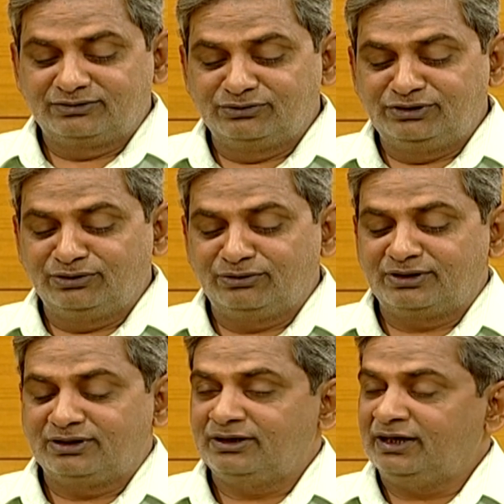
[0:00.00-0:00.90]
To
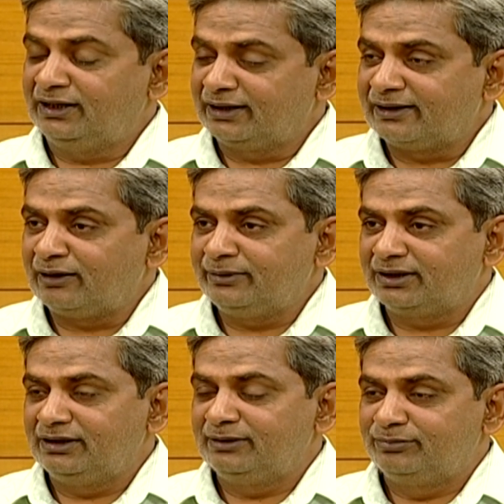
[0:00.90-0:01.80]
denote an
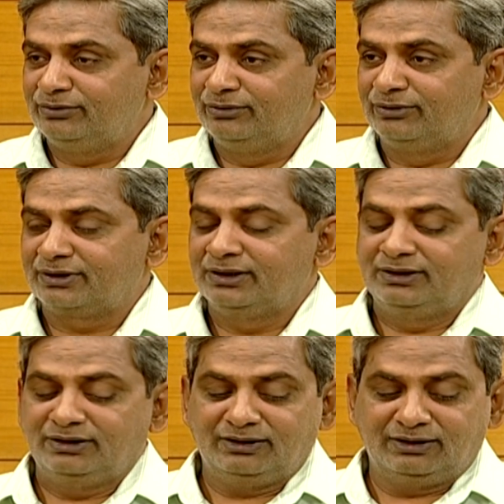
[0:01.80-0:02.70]
economically poor
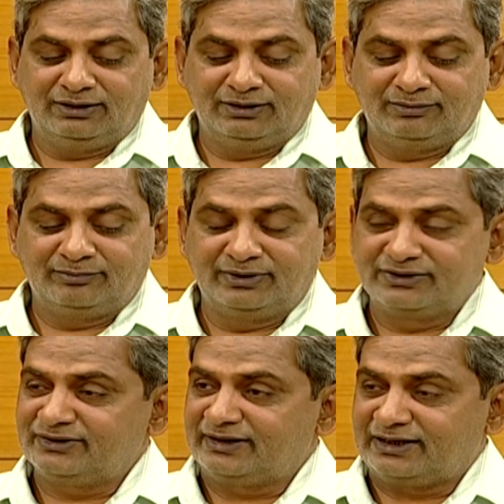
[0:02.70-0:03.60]

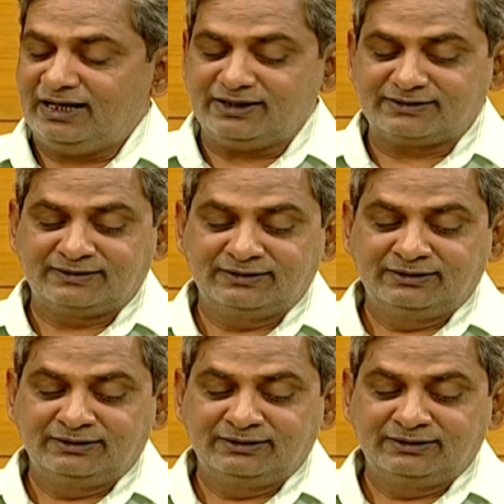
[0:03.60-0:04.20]
person or class.